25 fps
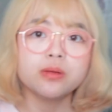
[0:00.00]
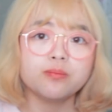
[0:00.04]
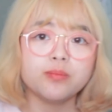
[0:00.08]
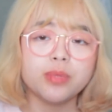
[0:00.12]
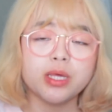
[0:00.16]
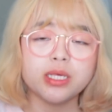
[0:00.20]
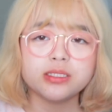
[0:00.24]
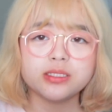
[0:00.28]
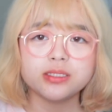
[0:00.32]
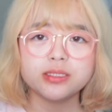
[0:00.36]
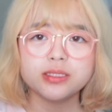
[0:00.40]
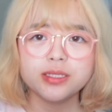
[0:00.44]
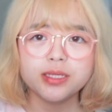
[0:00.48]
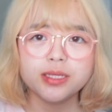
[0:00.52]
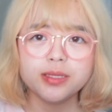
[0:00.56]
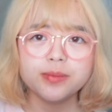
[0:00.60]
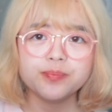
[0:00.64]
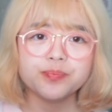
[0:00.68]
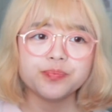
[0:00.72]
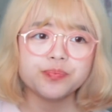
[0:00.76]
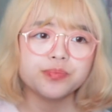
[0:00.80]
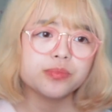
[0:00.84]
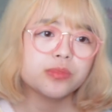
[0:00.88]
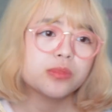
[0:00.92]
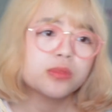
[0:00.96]

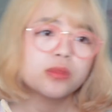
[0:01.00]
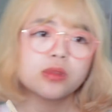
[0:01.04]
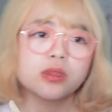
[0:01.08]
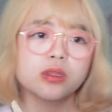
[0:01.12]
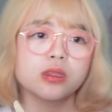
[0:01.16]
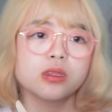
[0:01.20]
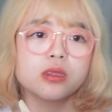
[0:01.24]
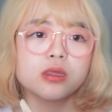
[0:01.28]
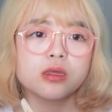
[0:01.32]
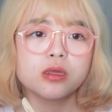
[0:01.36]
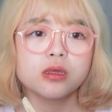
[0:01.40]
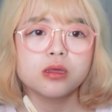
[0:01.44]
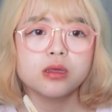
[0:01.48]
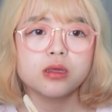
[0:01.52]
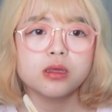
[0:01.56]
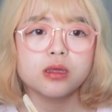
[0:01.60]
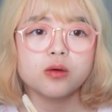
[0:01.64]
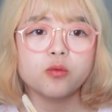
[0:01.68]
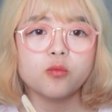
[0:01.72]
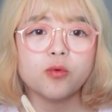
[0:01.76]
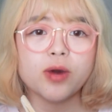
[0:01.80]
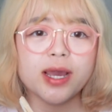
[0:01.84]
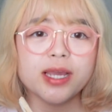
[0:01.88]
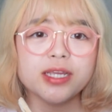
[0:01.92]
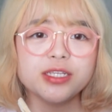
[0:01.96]
Basically,
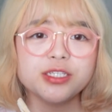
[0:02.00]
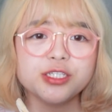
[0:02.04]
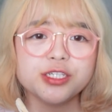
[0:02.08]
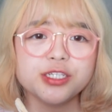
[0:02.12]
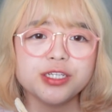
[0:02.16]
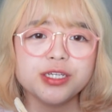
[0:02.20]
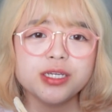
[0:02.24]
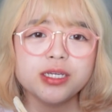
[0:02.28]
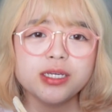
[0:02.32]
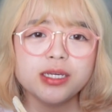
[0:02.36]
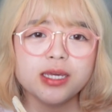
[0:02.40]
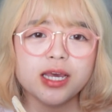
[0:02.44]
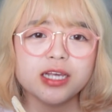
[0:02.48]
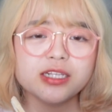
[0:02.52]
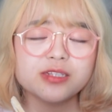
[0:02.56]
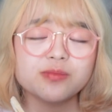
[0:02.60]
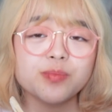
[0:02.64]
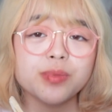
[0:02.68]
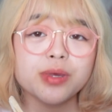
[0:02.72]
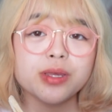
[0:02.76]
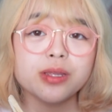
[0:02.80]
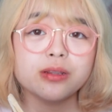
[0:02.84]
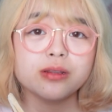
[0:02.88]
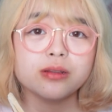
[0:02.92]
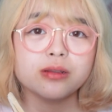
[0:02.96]
YG has
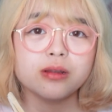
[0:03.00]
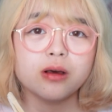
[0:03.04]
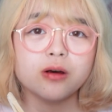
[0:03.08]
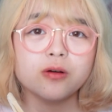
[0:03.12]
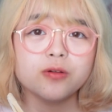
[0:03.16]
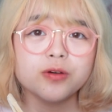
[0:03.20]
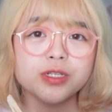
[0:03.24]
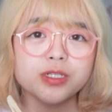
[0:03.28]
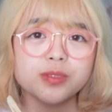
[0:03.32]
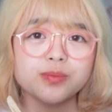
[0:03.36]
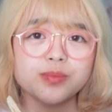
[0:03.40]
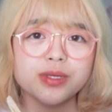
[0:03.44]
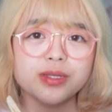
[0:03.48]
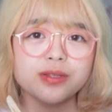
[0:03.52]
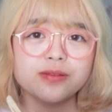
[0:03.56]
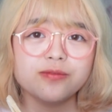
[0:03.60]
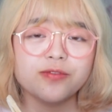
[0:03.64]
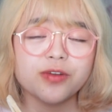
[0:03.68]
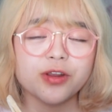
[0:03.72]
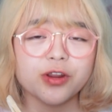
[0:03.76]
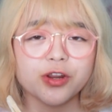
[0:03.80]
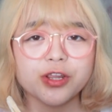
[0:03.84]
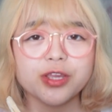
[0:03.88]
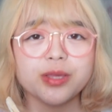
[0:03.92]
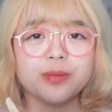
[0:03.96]
always been
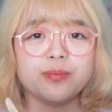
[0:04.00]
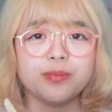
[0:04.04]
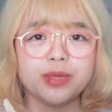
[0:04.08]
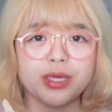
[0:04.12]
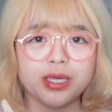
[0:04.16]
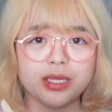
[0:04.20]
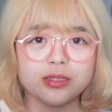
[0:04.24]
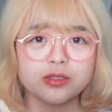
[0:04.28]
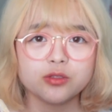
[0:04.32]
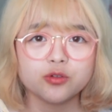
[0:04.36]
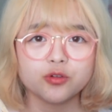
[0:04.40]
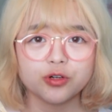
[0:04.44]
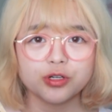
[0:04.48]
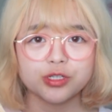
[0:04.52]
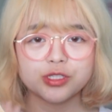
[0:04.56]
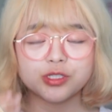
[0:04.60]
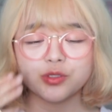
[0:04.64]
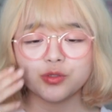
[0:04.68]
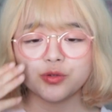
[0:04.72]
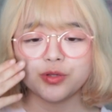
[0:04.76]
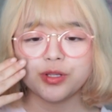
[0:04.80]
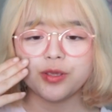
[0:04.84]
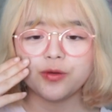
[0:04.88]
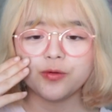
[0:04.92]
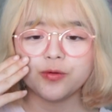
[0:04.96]
very mean towards
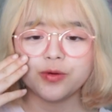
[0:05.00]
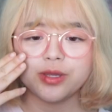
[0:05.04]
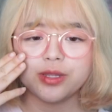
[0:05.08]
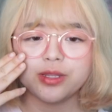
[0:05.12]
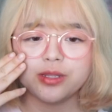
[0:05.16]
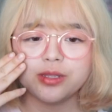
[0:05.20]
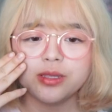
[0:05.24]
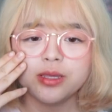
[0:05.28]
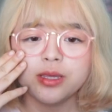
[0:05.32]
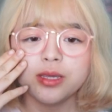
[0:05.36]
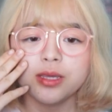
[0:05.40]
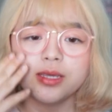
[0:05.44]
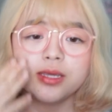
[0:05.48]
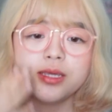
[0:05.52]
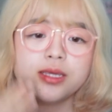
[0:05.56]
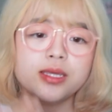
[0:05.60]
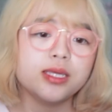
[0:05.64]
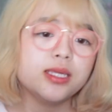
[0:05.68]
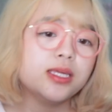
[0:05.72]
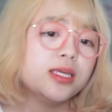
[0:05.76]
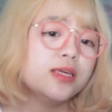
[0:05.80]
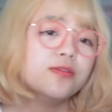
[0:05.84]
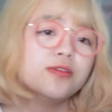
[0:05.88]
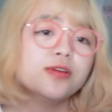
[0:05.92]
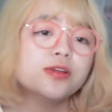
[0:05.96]
21,
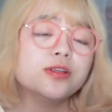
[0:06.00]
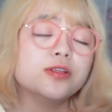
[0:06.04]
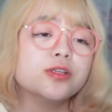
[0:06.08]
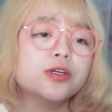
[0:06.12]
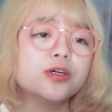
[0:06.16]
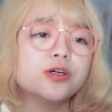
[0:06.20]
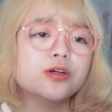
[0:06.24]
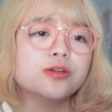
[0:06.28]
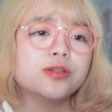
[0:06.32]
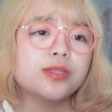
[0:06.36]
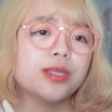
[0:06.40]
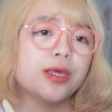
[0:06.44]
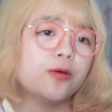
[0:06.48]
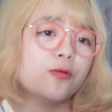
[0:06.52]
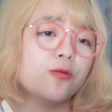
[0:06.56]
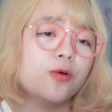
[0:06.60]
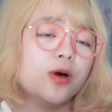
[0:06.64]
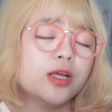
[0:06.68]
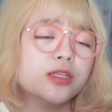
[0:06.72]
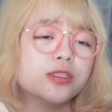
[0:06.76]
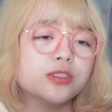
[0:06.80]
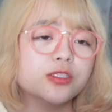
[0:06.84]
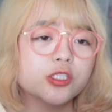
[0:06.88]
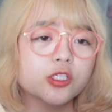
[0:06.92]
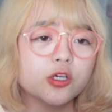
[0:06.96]
even though they
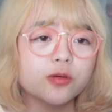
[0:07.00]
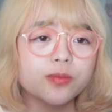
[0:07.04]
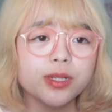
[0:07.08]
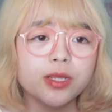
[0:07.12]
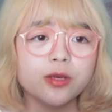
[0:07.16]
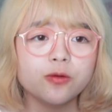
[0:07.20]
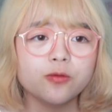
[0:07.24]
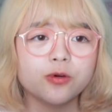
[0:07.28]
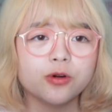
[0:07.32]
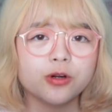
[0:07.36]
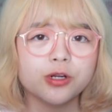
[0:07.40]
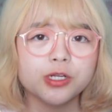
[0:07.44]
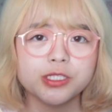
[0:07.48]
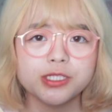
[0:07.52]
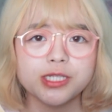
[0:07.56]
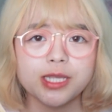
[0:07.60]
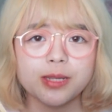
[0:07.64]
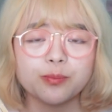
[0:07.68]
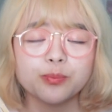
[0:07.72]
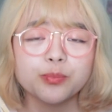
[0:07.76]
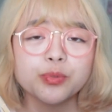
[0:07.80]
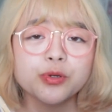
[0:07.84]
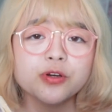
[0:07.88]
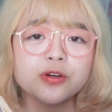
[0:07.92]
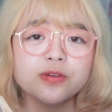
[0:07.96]
won so many awards,
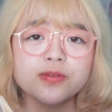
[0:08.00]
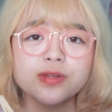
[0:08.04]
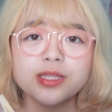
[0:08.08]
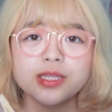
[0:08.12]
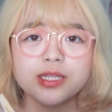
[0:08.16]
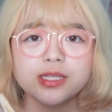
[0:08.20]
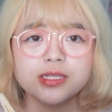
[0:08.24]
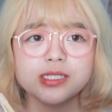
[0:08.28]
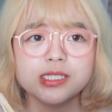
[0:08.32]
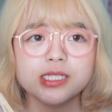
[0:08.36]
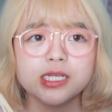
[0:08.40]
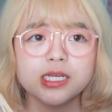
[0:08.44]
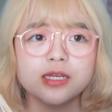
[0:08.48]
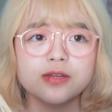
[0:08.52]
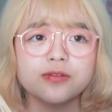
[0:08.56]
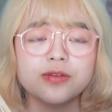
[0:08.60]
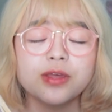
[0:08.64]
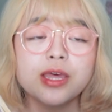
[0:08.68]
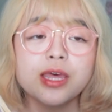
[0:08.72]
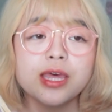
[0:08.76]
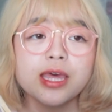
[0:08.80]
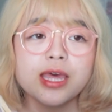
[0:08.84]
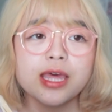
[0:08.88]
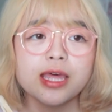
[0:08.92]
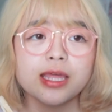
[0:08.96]
they've proven themselves.
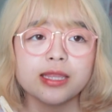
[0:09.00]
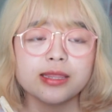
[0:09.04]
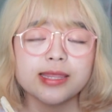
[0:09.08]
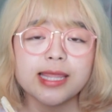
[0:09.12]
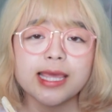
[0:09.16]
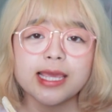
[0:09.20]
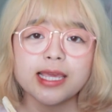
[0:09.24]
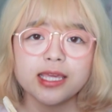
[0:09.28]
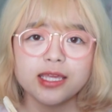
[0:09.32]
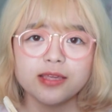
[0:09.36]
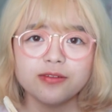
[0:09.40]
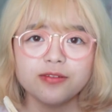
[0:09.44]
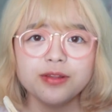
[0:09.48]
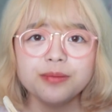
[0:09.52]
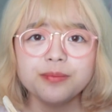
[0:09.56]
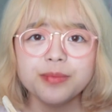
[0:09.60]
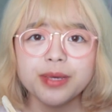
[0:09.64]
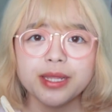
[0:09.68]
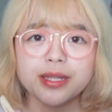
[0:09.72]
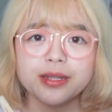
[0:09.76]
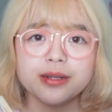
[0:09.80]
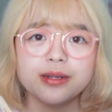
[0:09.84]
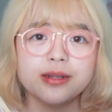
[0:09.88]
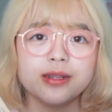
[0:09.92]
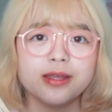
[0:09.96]
They even
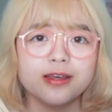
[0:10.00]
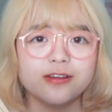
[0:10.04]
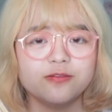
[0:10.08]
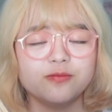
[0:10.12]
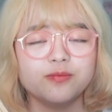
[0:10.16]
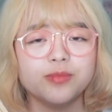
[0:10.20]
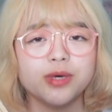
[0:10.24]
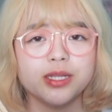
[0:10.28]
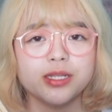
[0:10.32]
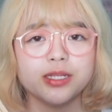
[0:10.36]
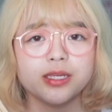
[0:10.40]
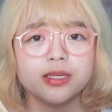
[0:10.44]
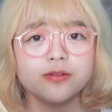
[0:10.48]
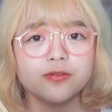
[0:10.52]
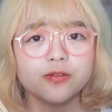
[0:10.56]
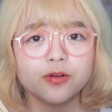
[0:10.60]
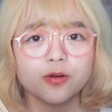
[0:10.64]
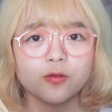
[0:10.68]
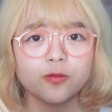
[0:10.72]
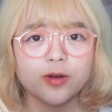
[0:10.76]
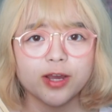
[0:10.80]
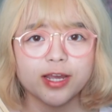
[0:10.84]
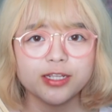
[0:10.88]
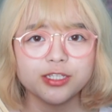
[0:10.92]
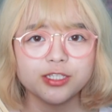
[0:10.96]
made enough money for
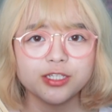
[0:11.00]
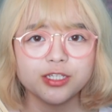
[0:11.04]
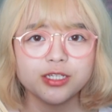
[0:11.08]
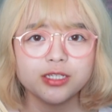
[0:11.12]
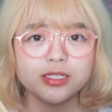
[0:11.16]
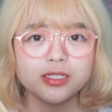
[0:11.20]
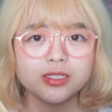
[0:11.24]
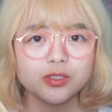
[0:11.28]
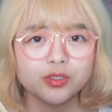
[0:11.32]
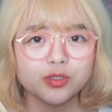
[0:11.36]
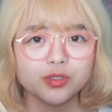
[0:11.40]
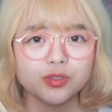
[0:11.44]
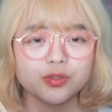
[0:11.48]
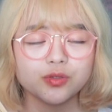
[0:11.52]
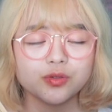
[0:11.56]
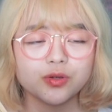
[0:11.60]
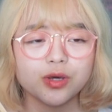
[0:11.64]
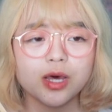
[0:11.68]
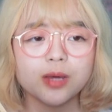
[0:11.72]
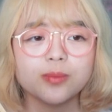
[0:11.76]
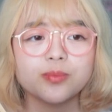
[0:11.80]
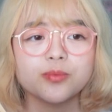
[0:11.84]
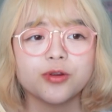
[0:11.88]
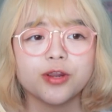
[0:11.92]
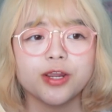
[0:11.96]
YG to
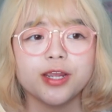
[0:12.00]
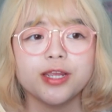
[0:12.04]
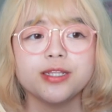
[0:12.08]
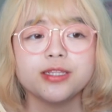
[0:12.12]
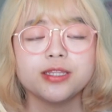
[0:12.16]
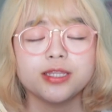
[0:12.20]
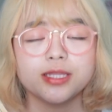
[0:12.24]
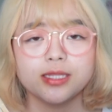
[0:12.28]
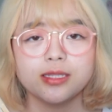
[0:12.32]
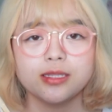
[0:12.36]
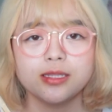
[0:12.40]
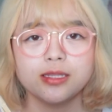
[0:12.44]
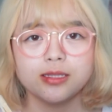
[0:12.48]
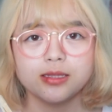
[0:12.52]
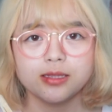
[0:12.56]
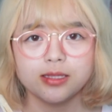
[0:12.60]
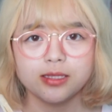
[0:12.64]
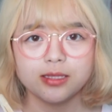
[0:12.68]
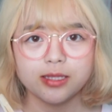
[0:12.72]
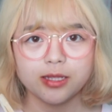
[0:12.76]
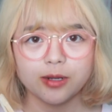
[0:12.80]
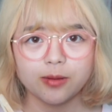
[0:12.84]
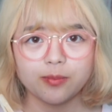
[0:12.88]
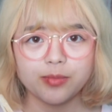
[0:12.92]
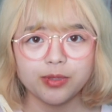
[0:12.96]
upgrade
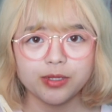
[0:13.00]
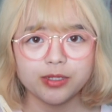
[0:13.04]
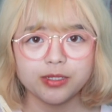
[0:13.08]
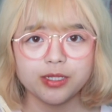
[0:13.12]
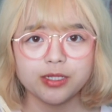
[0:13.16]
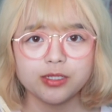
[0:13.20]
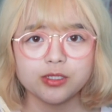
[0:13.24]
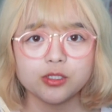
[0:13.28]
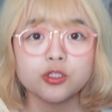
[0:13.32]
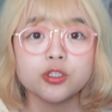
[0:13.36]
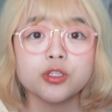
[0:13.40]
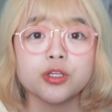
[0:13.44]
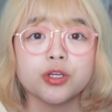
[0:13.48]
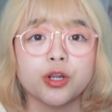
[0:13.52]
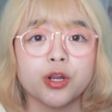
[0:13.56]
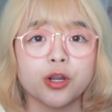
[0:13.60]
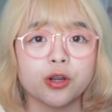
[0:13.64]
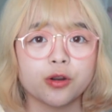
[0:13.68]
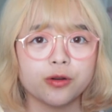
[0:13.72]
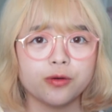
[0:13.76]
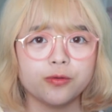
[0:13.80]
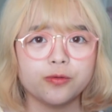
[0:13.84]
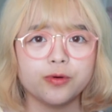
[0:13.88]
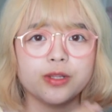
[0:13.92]
their building to the current